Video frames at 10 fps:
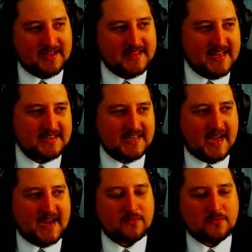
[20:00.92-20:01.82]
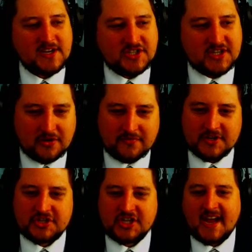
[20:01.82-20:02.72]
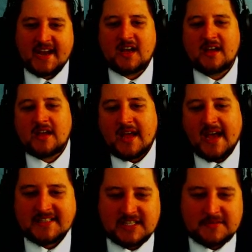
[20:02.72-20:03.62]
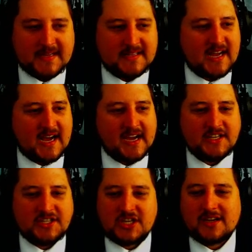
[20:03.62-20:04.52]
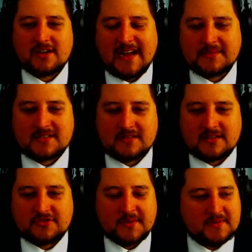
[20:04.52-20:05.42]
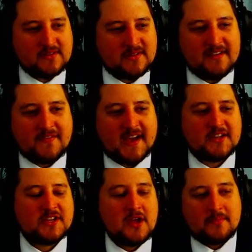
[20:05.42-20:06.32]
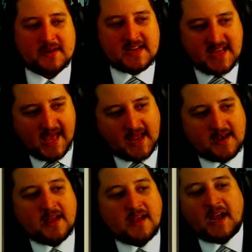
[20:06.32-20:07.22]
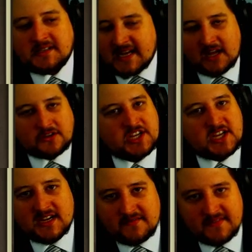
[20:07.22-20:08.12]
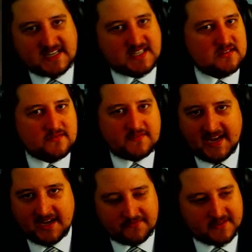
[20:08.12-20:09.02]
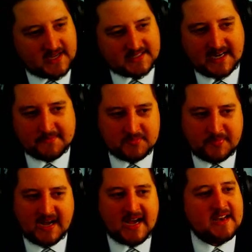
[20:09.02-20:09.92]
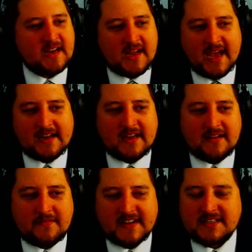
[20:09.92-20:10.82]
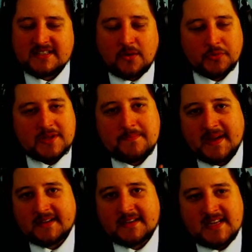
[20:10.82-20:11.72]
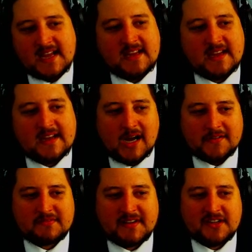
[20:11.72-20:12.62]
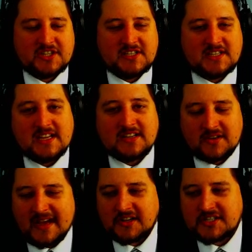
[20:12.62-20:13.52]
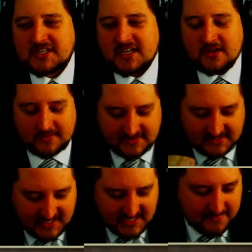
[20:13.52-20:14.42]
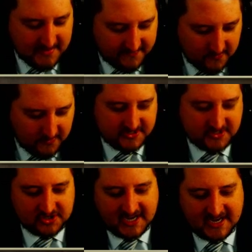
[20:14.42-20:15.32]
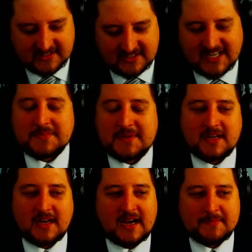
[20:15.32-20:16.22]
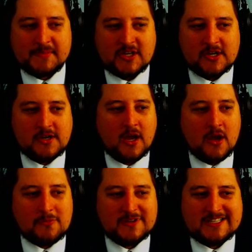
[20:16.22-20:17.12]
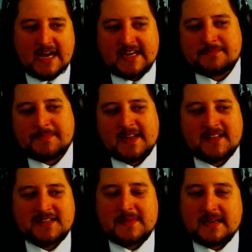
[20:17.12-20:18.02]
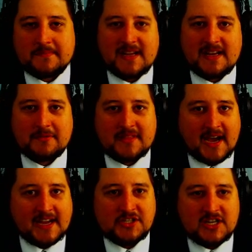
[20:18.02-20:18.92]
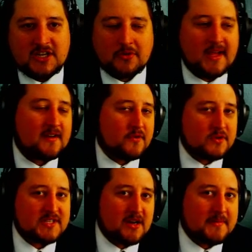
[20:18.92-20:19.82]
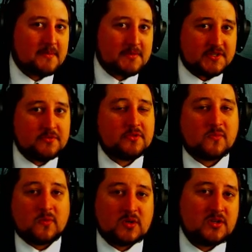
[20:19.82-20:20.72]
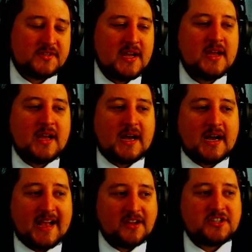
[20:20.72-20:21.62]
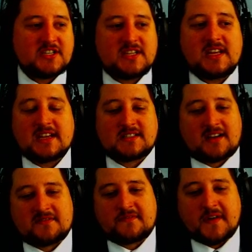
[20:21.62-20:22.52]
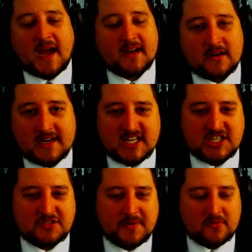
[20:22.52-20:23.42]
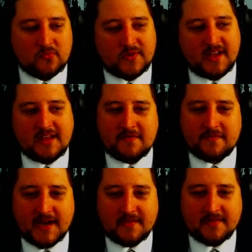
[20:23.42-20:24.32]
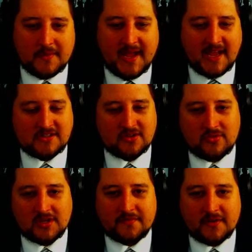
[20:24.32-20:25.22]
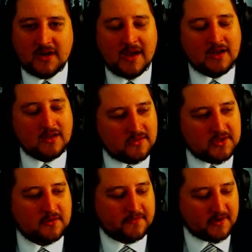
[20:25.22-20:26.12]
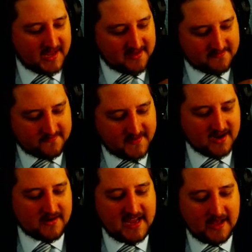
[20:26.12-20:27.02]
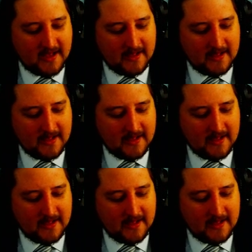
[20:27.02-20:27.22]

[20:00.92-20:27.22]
that entire region. Over in China, as expected, IG grabs the trip to the LAN finals, but again, it's LG and Invictus fighting for that top spot, and Invictus only barely taking it off of LGD. So LGD, who is a team that, if you watch our Chinese assessment uh, episode, was not expected to be competing with IG, who a lot of folks thought would be number two in the world. Uh, LGD is on fire and has just been really fighting their way in. So look for look for a very